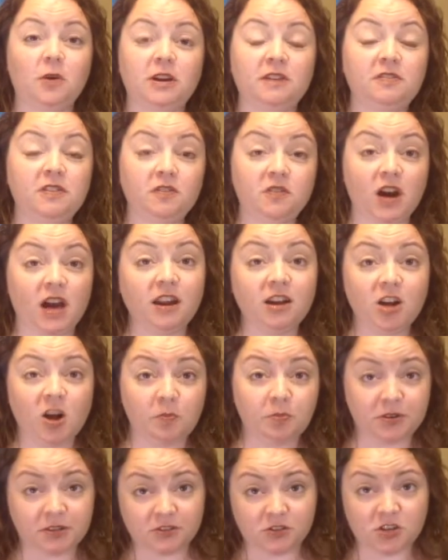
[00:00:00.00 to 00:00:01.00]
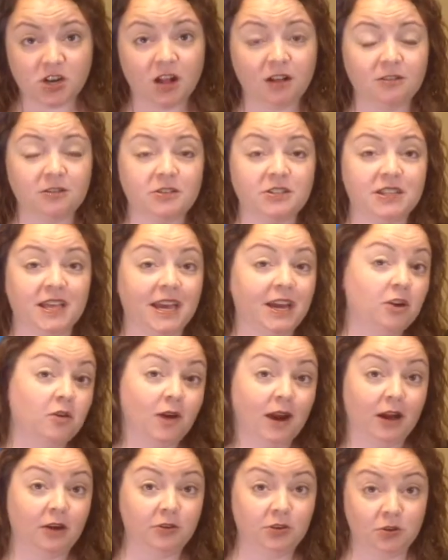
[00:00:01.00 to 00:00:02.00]
and if you've got a couple $100 laying
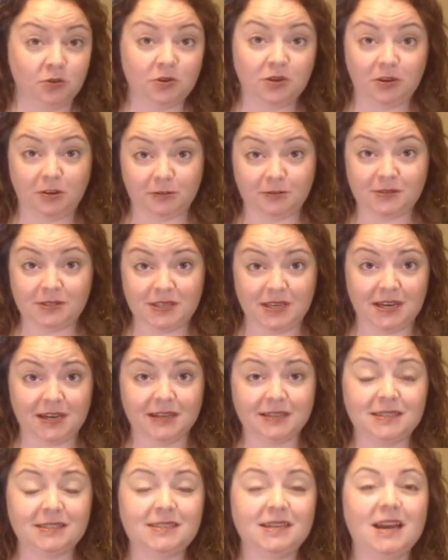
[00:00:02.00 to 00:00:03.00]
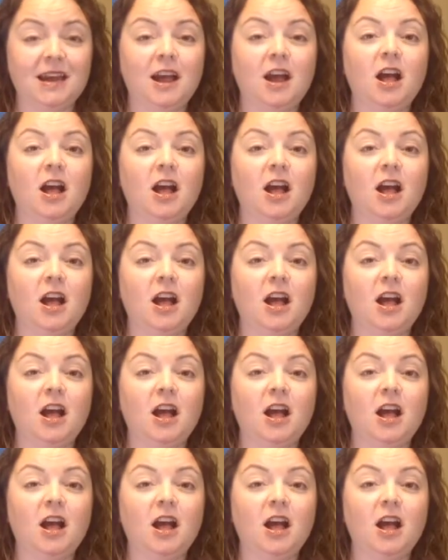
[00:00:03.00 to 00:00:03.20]
around, you can go see it.